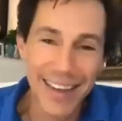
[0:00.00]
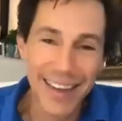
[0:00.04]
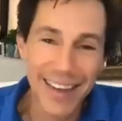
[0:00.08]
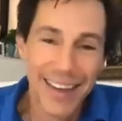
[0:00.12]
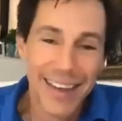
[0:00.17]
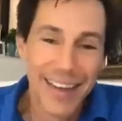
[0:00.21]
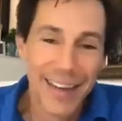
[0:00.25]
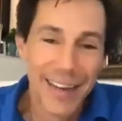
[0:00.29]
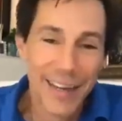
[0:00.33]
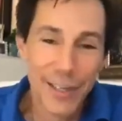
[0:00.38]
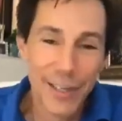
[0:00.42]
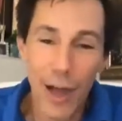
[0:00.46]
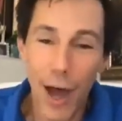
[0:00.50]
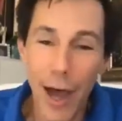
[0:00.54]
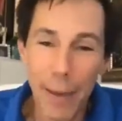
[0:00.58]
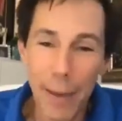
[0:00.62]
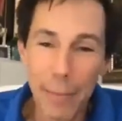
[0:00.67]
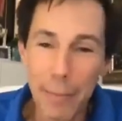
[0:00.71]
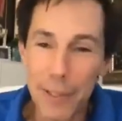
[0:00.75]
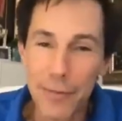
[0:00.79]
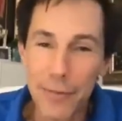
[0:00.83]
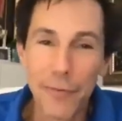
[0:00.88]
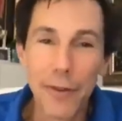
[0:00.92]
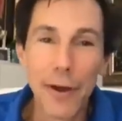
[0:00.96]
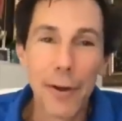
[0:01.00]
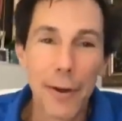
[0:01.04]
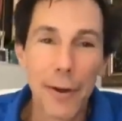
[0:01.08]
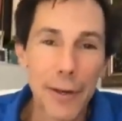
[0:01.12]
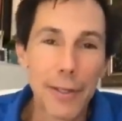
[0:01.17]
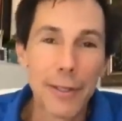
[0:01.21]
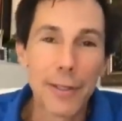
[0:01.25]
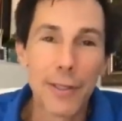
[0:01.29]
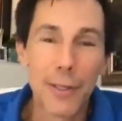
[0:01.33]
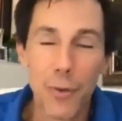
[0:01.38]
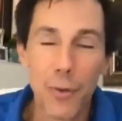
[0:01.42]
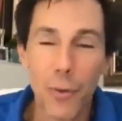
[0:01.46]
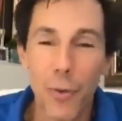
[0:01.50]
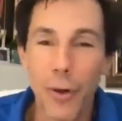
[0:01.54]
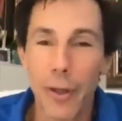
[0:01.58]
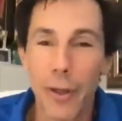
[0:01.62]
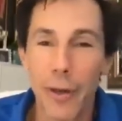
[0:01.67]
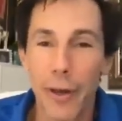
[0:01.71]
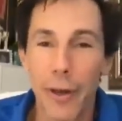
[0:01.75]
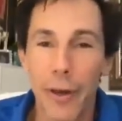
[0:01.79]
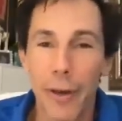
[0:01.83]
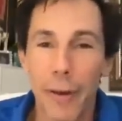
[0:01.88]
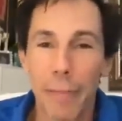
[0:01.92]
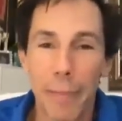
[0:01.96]
uh, time is very
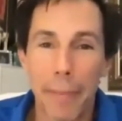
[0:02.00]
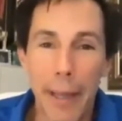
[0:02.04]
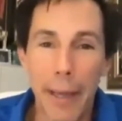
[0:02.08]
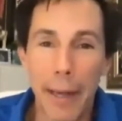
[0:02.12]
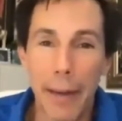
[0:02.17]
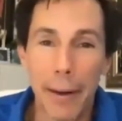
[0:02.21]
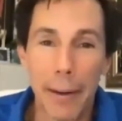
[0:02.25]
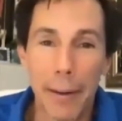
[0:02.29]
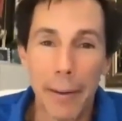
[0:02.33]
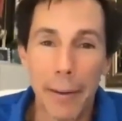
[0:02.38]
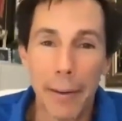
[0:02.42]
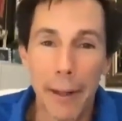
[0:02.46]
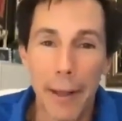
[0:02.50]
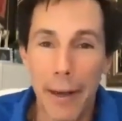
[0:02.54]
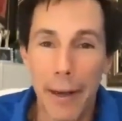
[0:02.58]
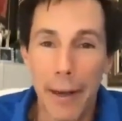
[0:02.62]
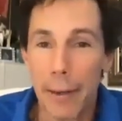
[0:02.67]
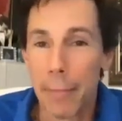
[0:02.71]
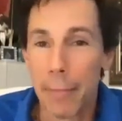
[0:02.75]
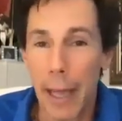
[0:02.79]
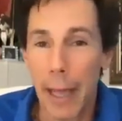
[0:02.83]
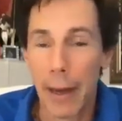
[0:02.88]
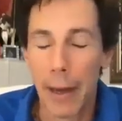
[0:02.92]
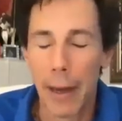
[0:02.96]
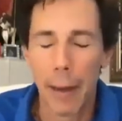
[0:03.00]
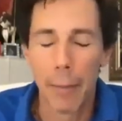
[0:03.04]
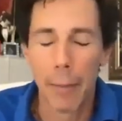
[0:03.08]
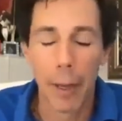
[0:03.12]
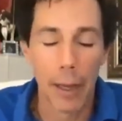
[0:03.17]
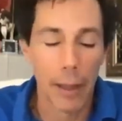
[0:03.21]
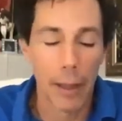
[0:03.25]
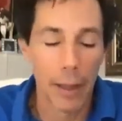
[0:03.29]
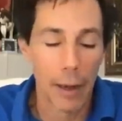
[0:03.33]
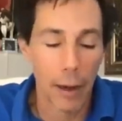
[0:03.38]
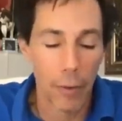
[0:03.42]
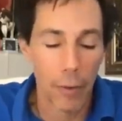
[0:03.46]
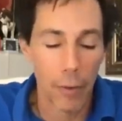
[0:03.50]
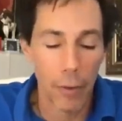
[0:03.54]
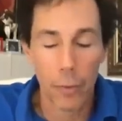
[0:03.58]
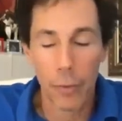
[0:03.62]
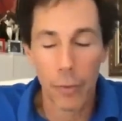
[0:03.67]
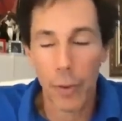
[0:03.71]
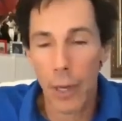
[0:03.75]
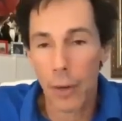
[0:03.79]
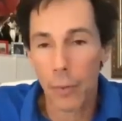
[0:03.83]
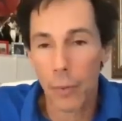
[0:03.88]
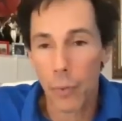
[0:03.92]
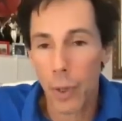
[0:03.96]
distorted in a in a in a pandemic you know it
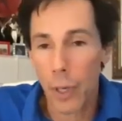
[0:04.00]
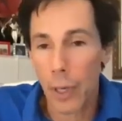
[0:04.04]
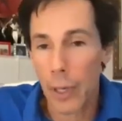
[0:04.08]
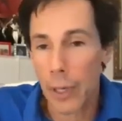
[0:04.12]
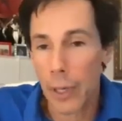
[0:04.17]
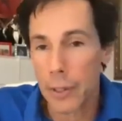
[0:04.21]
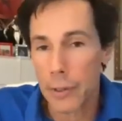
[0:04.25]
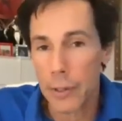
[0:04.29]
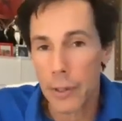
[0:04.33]
really yeah but you really